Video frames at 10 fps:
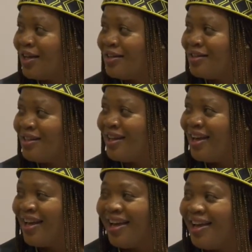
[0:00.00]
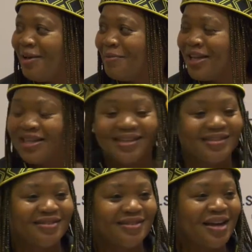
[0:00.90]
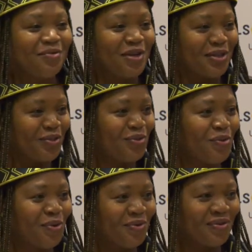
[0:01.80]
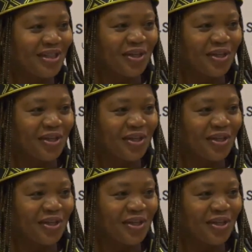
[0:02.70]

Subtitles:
And I think it's relevant to all of us.